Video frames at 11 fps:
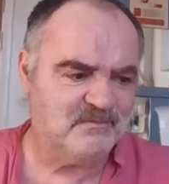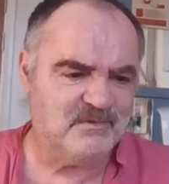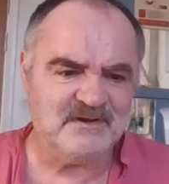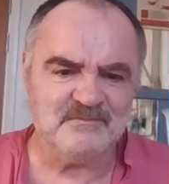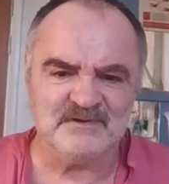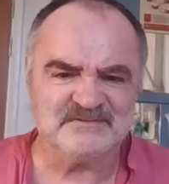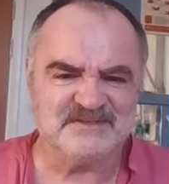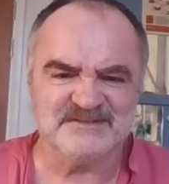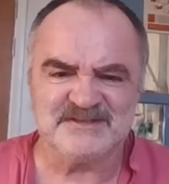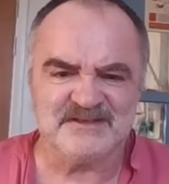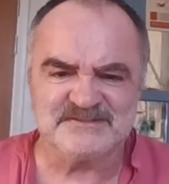What
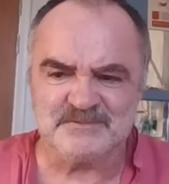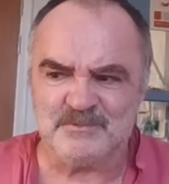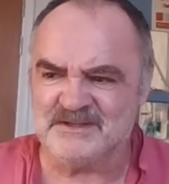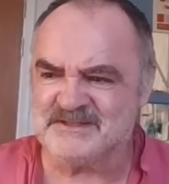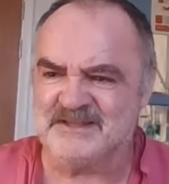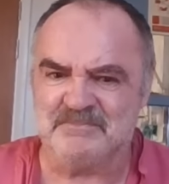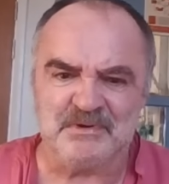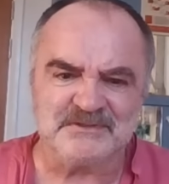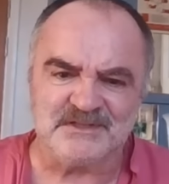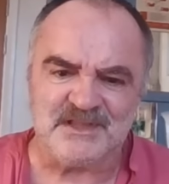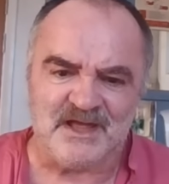did? Why didn't he
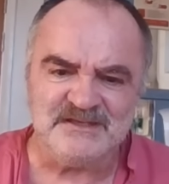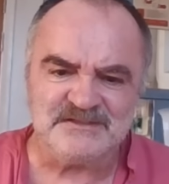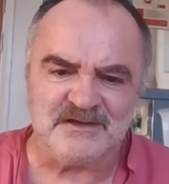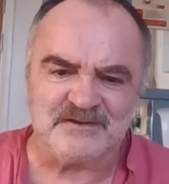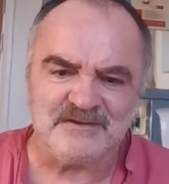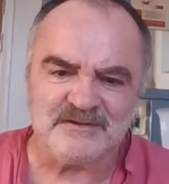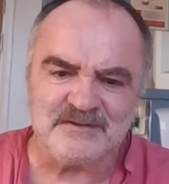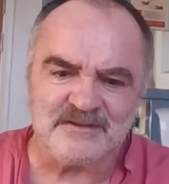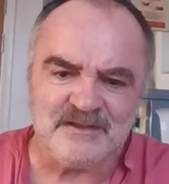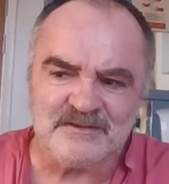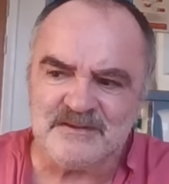put the light on?
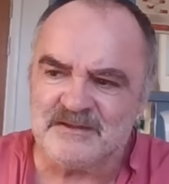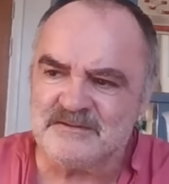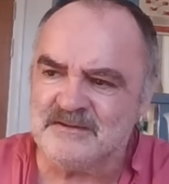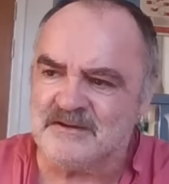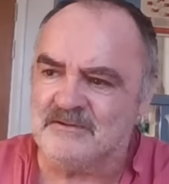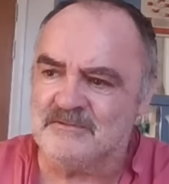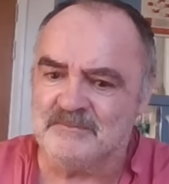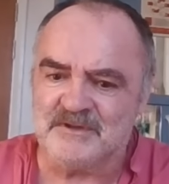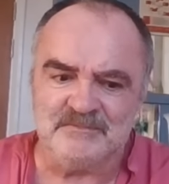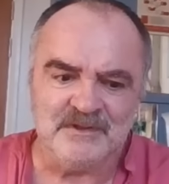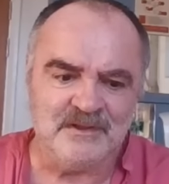You know,
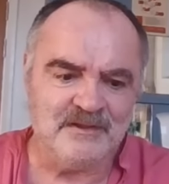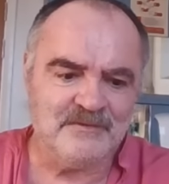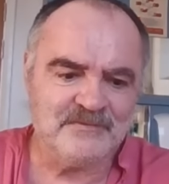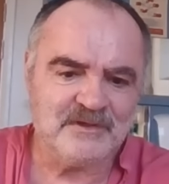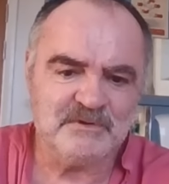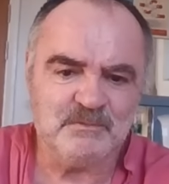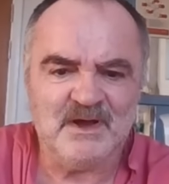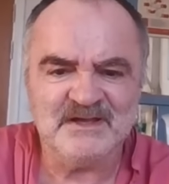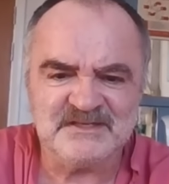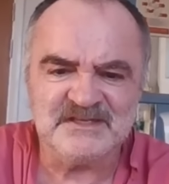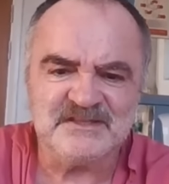I mean,
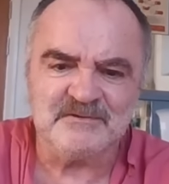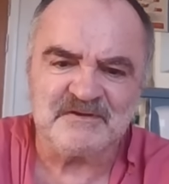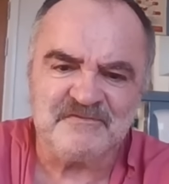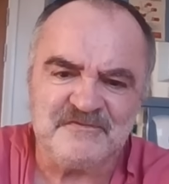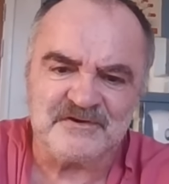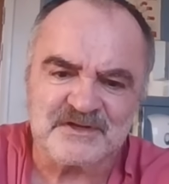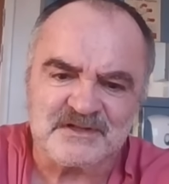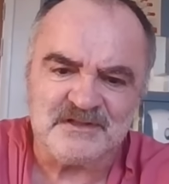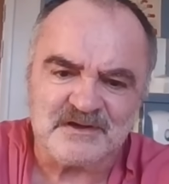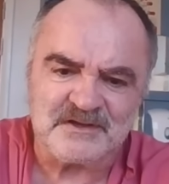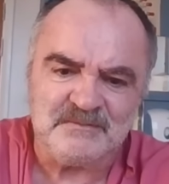why did he do it at 4
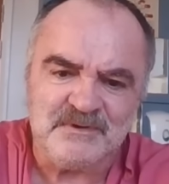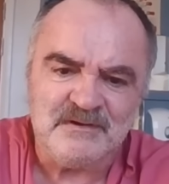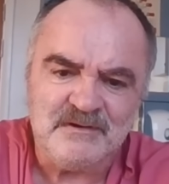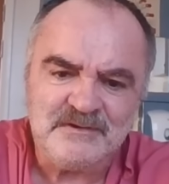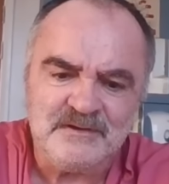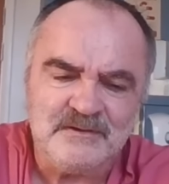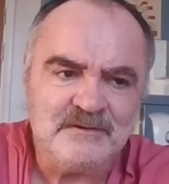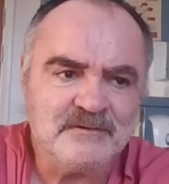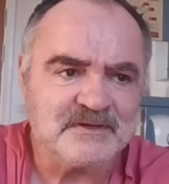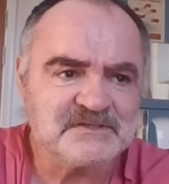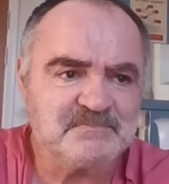o'clock in the morning
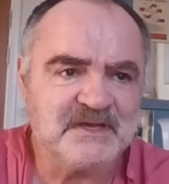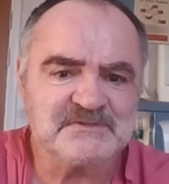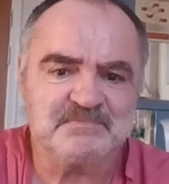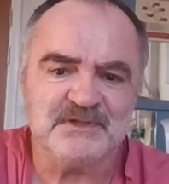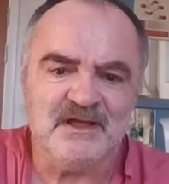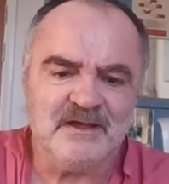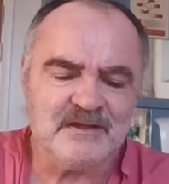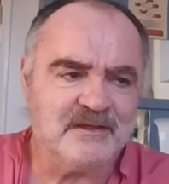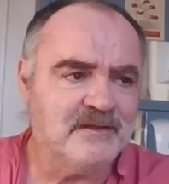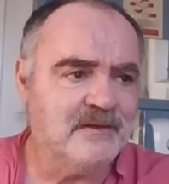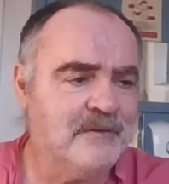when it's pitch black?